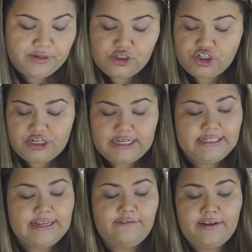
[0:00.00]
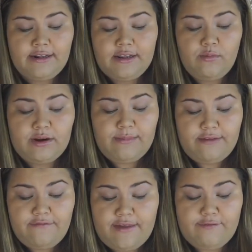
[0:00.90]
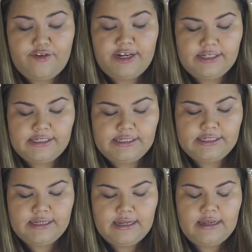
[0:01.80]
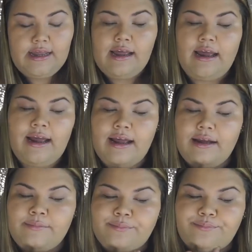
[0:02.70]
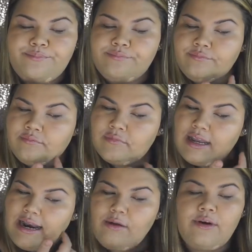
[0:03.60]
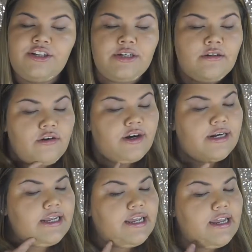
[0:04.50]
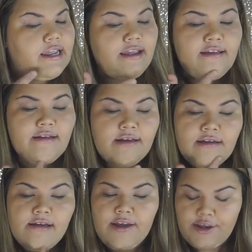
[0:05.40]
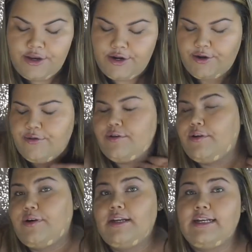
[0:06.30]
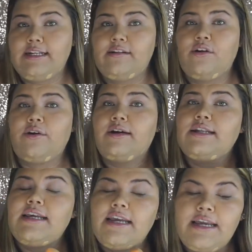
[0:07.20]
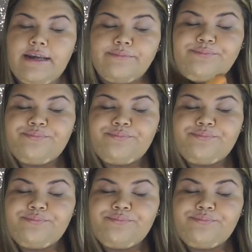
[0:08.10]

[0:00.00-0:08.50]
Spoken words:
So she is definitely one of my favorites. I like watching Laura Lee, you know, Laura Lee,